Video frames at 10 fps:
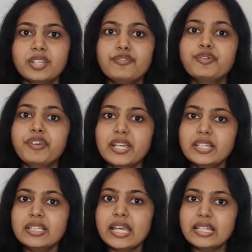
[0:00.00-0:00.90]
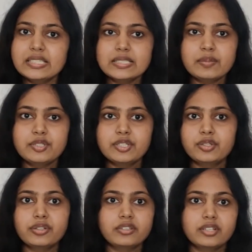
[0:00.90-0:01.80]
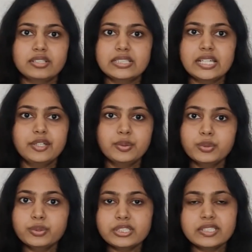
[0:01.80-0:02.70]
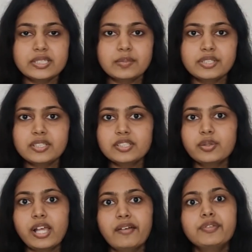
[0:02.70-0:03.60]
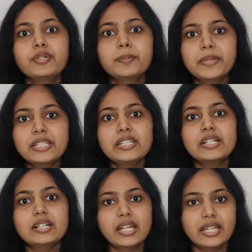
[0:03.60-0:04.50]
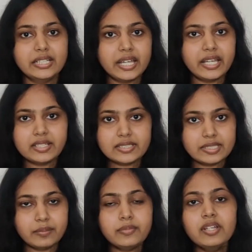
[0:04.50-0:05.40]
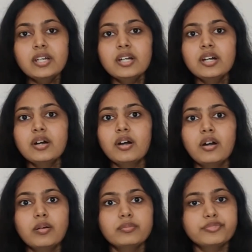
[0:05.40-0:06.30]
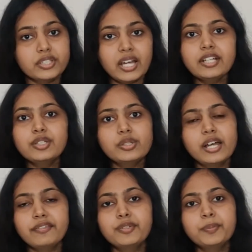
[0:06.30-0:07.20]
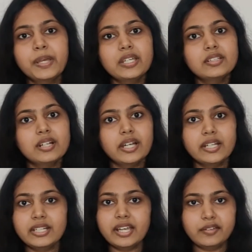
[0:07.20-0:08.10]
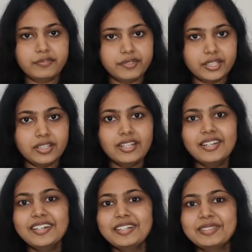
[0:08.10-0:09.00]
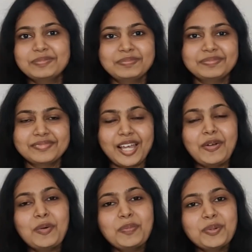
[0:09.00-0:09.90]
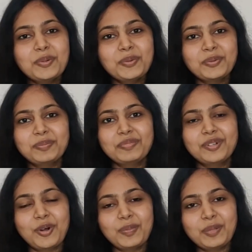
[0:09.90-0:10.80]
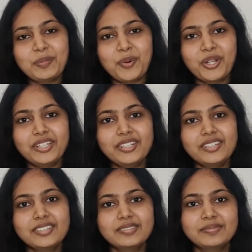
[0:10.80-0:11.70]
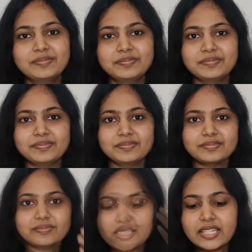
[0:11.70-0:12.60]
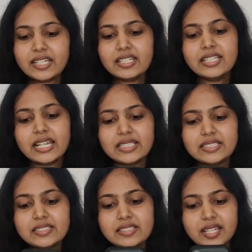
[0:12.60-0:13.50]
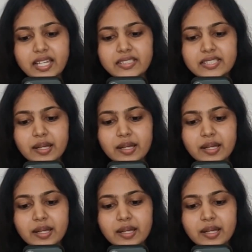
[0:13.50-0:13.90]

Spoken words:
if you fail in any subject, or say 2 to 3 subjects, you'll have to repeat the entire sem. For that, you'll have to pay the entire fee. I hope you got my point. Is there any licensing